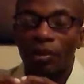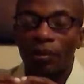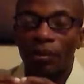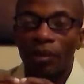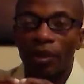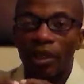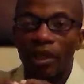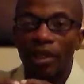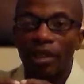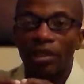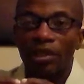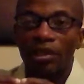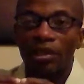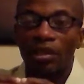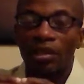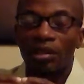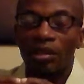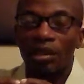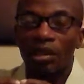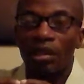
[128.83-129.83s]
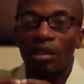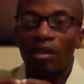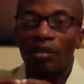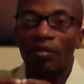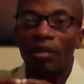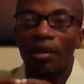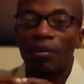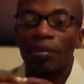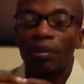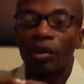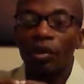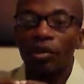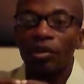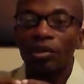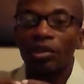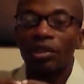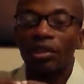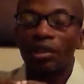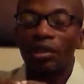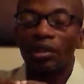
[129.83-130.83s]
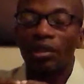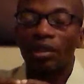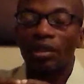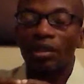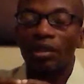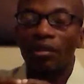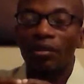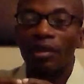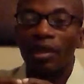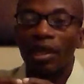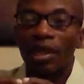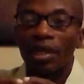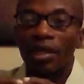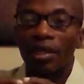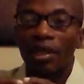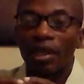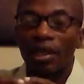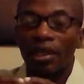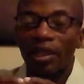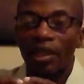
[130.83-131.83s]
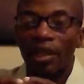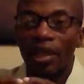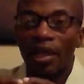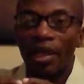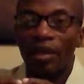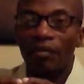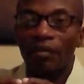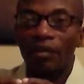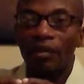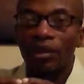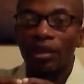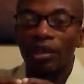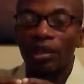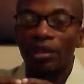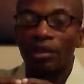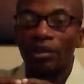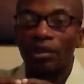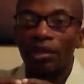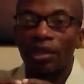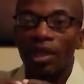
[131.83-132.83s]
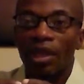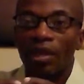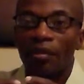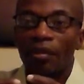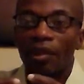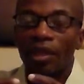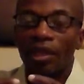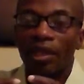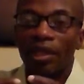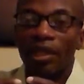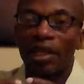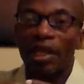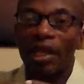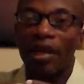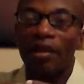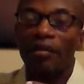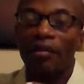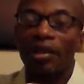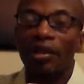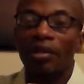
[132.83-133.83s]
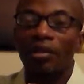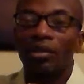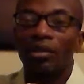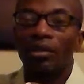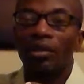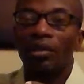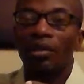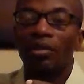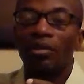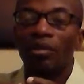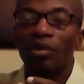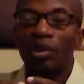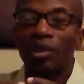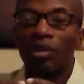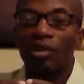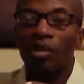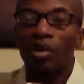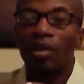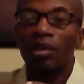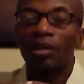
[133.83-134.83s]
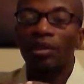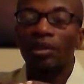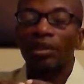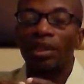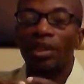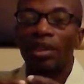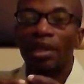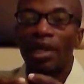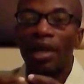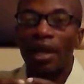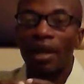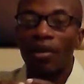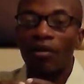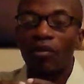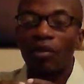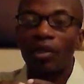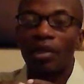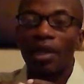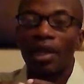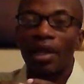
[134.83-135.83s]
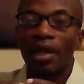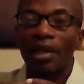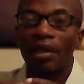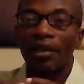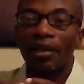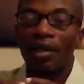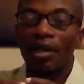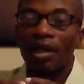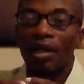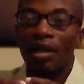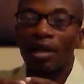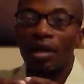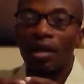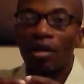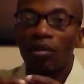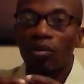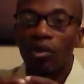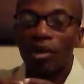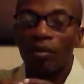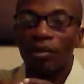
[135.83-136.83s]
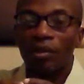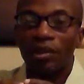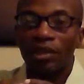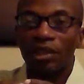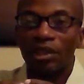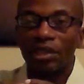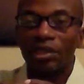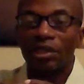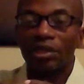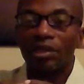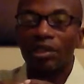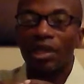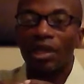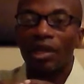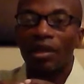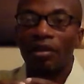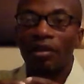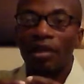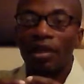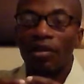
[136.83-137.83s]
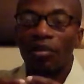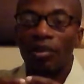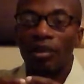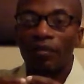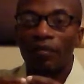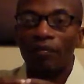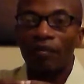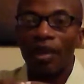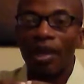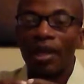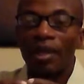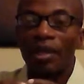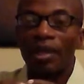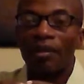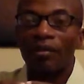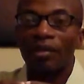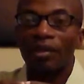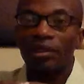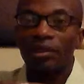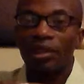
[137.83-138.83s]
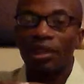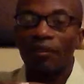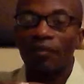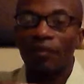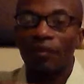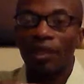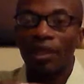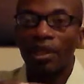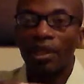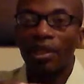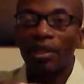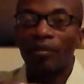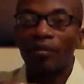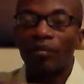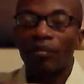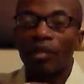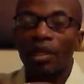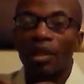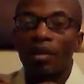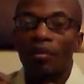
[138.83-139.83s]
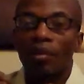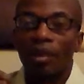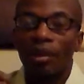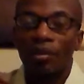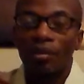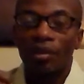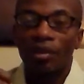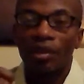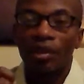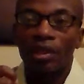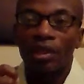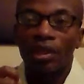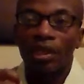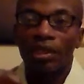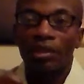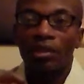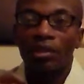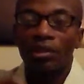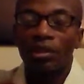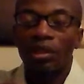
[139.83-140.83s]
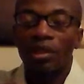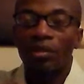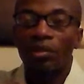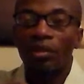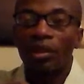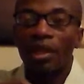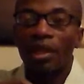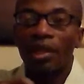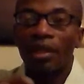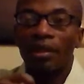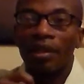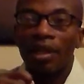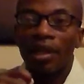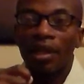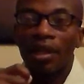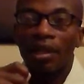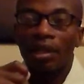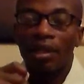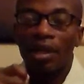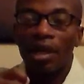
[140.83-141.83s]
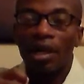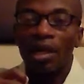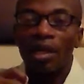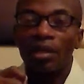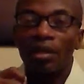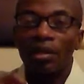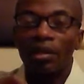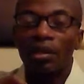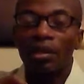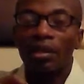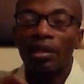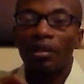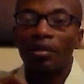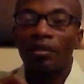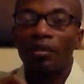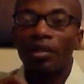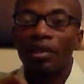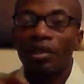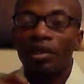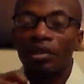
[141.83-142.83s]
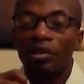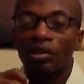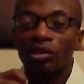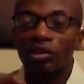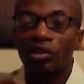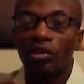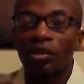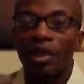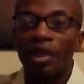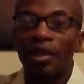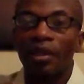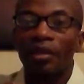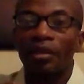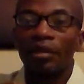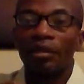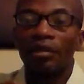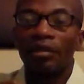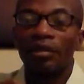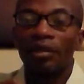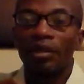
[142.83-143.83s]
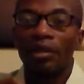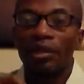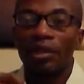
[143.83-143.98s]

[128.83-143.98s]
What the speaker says: replace the love or purchase the love that he has for us. But he have that love regardless of how we act or what position that we find ourselves in. But I'm here to let you know that God's love is greater